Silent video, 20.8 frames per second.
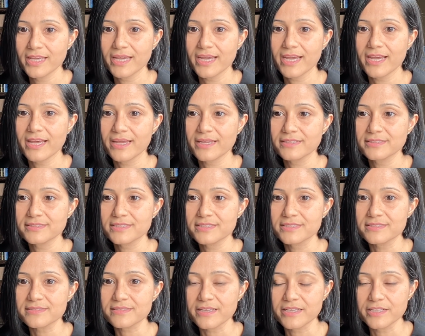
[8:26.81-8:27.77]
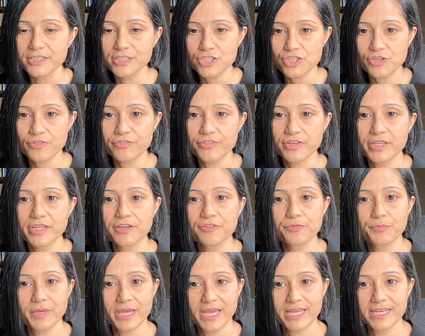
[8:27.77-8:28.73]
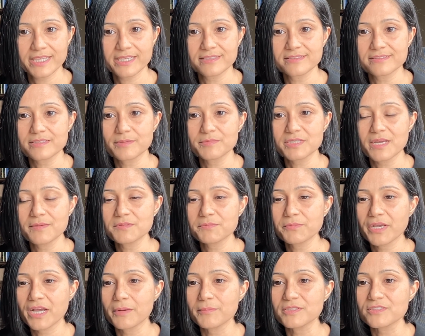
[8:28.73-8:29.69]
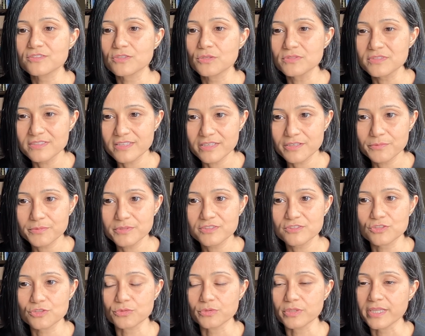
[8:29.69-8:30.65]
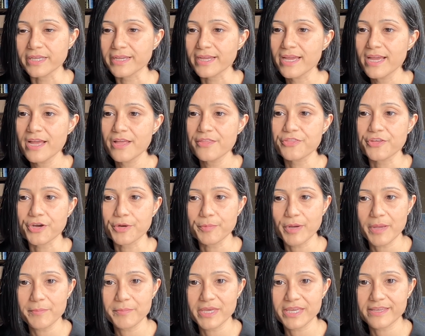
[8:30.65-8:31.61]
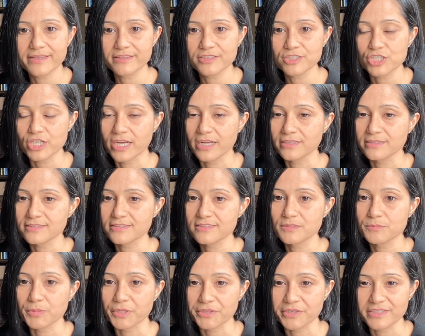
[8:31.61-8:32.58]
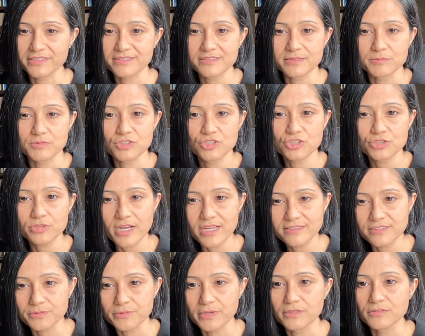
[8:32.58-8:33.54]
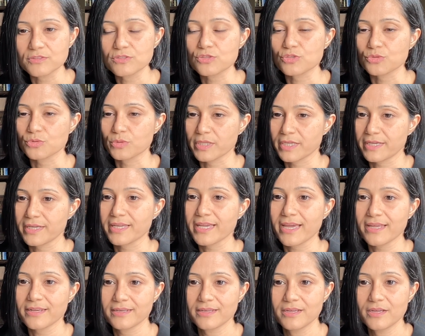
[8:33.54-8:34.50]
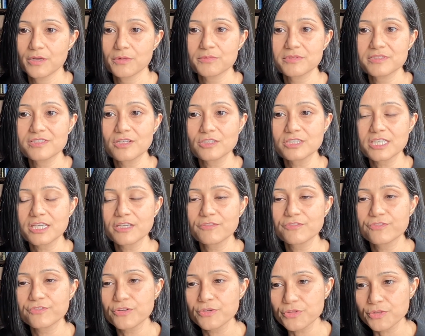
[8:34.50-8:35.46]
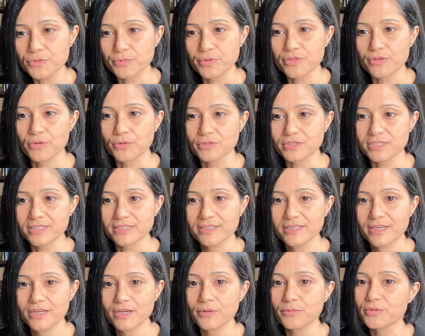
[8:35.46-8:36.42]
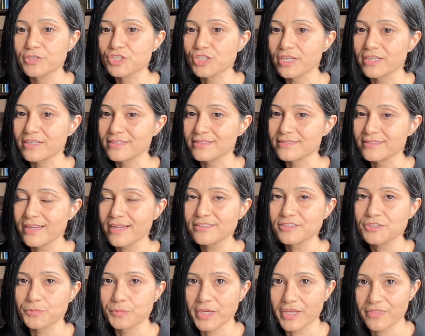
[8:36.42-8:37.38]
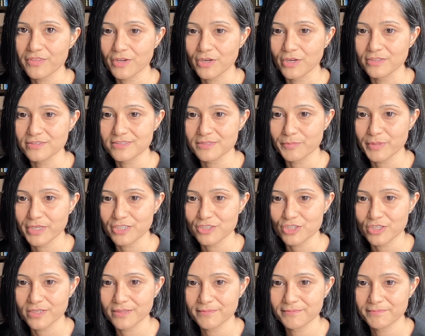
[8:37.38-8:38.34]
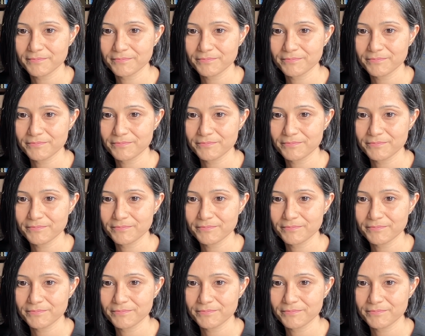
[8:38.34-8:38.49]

And this initial feeling of pain can sometimes become associated with stooling, thereby making the child experience some stress around stooling again, resulting in further withholding, which can exacerbate the constipation.